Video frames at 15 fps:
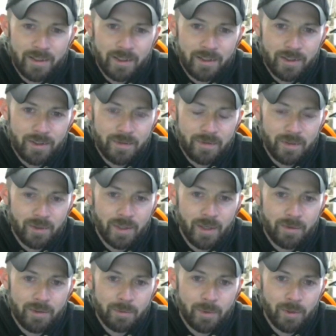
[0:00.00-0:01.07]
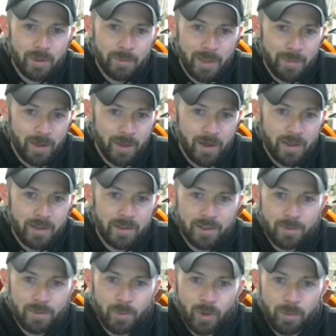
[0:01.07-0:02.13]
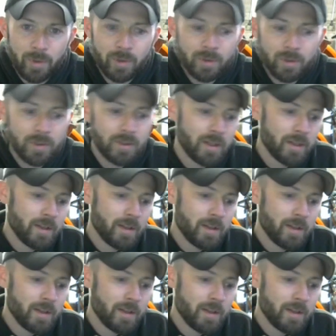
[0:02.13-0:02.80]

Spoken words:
It doesn't feel comfortable in my pocket. It's more bulk.